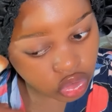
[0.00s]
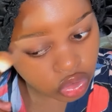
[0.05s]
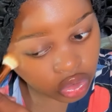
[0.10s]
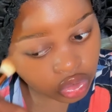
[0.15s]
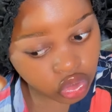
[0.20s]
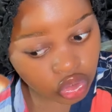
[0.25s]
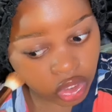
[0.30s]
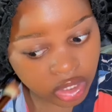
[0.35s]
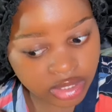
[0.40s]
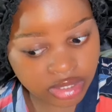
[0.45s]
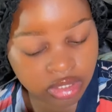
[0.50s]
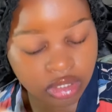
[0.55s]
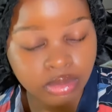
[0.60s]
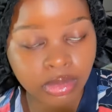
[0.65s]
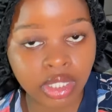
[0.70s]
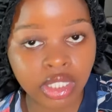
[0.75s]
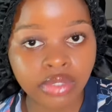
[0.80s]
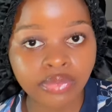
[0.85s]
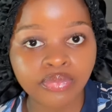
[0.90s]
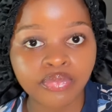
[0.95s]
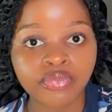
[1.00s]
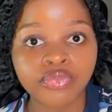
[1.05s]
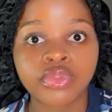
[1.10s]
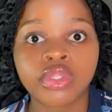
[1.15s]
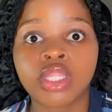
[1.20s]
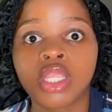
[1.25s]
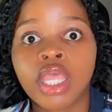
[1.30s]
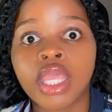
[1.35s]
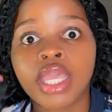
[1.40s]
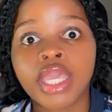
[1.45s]
Trust me,
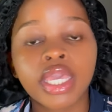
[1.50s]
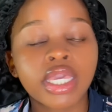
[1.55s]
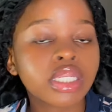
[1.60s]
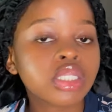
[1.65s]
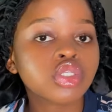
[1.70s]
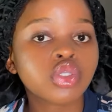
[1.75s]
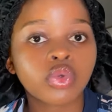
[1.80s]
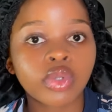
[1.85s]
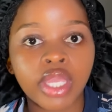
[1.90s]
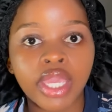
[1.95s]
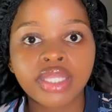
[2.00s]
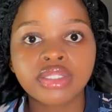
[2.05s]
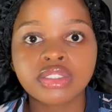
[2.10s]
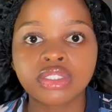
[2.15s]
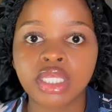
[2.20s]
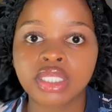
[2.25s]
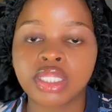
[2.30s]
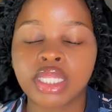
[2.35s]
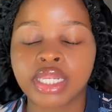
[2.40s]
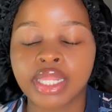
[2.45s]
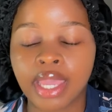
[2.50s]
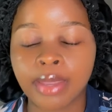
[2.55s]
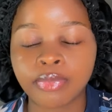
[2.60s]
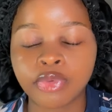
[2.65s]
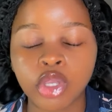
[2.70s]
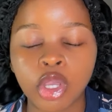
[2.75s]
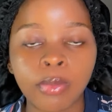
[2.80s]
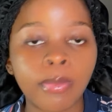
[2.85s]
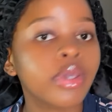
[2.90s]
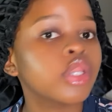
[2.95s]
it is okay to take that gap
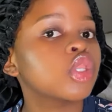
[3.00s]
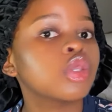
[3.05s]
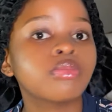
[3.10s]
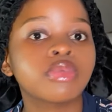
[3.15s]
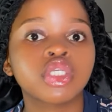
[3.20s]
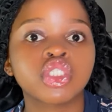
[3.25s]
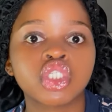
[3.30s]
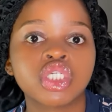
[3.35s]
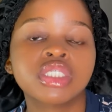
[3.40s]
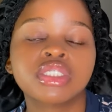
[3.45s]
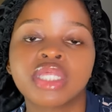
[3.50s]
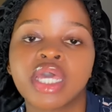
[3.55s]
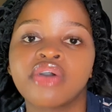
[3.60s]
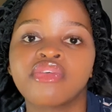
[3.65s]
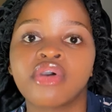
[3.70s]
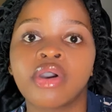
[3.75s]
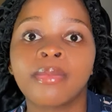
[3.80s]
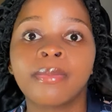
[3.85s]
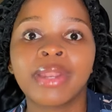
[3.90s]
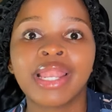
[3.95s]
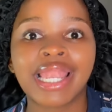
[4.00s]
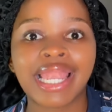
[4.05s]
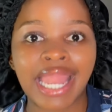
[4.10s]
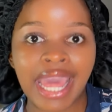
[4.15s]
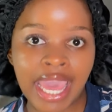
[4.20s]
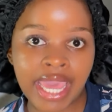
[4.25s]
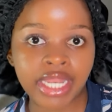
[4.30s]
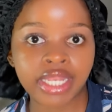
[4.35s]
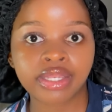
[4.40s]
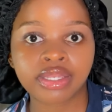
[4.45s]
year, but you must just have a
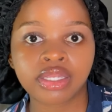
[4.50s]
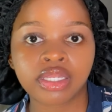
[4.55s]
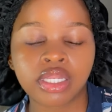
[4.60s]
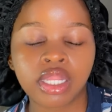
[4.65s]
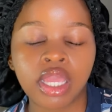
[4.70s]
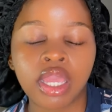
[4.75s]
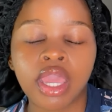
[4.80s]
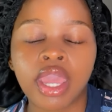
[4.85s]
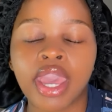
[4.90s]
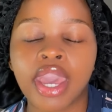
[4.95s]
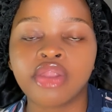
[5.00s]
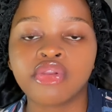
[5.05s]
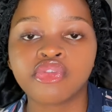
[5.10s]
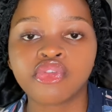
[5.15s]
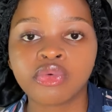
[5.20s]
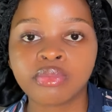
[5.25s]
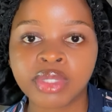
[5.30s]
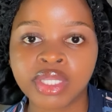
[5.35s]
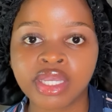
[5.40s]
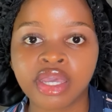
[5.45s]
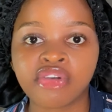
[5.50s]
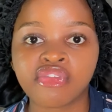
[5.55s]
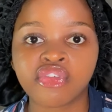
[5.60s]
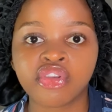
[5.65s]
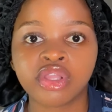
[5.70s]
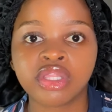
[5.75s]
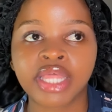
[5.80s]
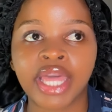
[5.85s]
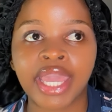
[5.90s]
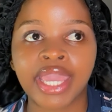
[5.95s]
plan. And for me, I
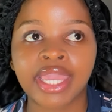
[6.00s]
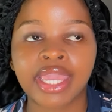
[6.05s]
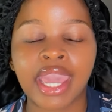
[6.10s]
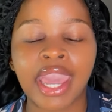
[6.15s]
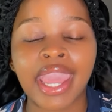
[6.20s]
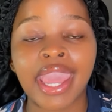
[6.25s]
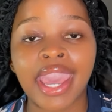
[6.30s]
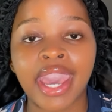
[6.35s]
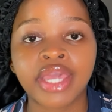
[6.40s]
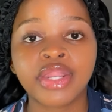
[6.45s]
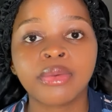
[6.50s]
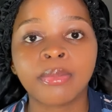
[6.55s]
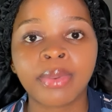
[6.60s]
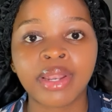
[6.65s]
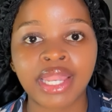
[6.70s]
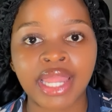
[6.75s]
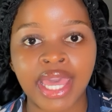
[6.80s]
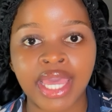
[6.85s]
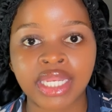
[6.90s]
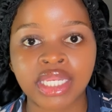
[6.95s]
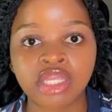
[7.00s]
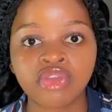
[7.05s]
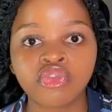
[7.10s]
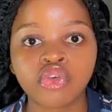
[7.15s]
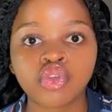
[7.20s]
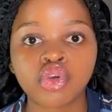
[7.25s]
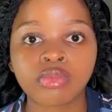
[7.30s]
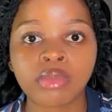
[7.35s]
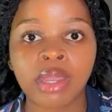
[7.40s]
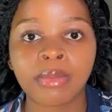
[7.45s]
feel like I had a plan,
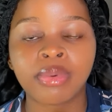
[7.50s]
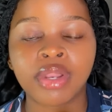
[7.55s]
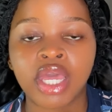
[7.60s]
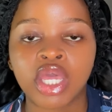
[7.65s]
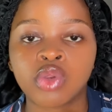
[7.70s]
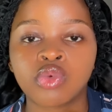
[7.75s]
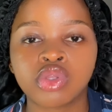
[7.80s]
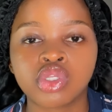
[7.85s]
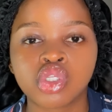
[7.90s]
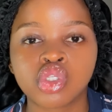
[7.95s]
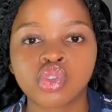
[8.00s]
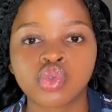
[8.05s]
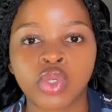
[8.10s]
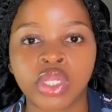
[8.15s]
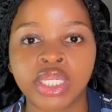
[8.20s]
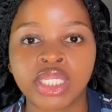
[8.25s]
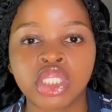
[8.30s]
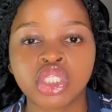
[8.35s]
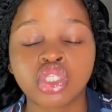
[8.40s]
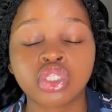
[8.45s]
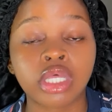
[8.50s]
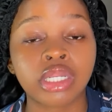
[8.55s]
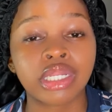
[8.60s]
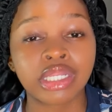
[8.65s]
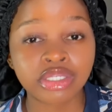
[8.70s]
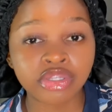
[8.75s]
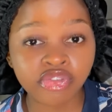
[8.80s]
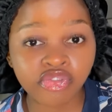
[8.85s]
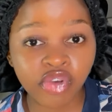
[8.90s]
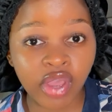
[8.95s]
even though my plan wasn't really
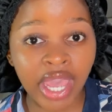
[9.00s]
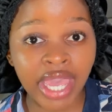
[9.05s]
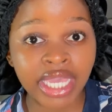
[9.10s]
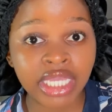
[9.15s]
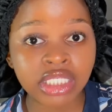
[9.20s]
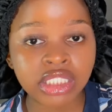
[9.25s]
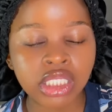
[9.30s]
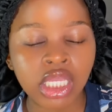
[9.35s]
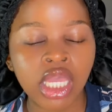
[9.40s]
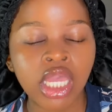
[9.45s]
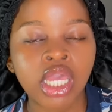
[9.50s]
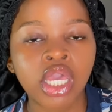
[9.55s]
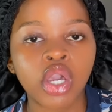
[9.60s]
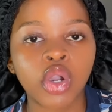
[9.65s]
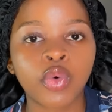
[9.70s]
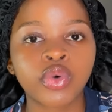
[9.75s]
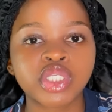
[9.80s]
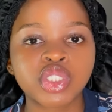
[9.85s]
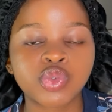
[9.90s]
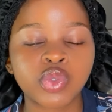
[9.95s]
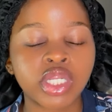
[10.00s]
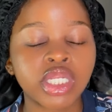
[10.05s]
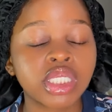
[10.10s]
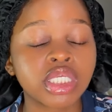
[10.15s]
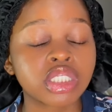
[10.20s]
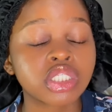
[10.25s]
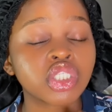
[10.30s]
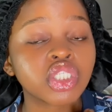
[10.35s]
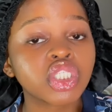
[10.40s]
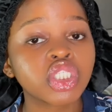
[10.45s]
solidified. It wasn't really
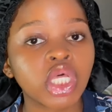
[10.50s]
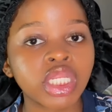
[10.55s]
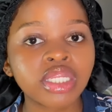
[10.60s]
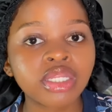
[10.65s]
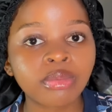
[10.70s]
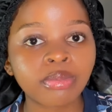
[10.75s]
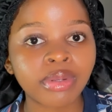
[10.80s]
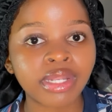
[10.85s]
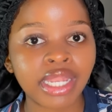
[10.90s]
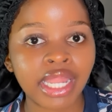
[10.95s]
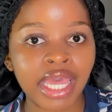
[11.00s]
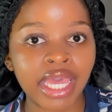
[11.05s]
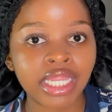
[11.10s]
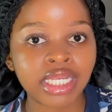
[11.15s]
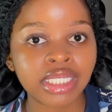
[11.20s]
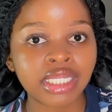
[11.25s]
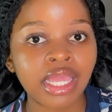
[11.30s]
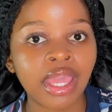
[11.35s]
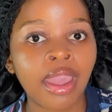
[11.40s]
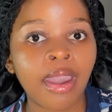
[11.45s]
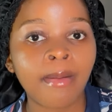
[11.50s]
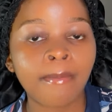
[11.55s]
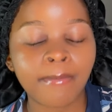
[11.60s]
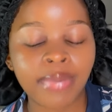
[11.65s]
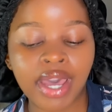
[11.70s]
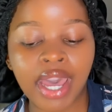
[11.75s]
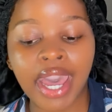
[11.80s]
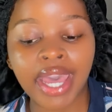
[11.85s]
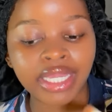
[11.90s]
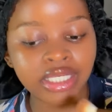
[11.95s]
a solid plan,
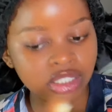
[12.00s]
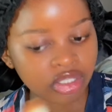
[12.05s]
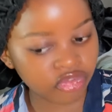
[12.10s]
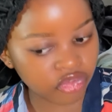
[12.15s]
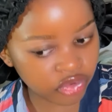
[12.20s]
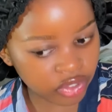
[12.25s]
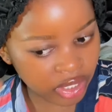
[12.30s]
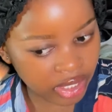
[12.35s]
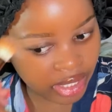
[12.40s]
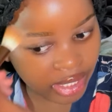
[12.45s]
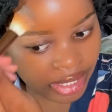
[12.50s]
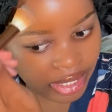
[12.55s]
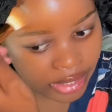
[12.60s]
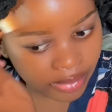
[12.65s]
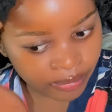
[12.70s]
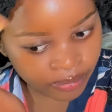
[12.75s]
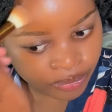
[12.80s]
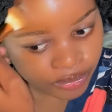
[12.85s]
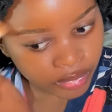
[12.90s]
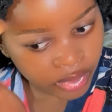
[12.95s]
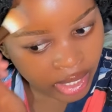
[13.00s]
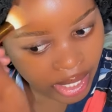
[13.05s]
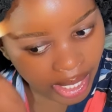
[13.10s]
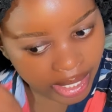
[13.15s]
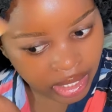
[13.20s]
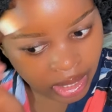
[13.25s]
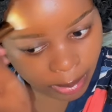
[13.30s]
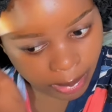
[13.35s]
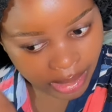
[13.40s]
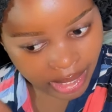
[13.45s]
but I definitely
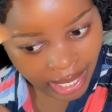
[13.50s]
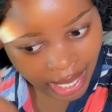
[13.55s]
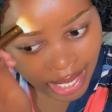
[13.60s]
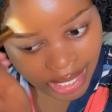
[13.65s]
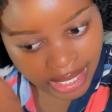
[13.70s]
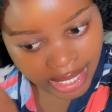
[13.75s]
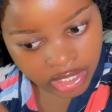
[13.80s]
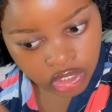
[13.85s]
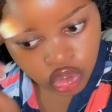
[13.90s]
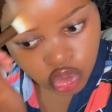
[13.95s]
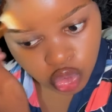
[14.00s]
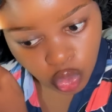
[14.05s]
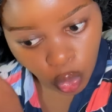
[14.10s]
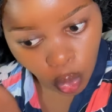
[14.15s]
had a plan as to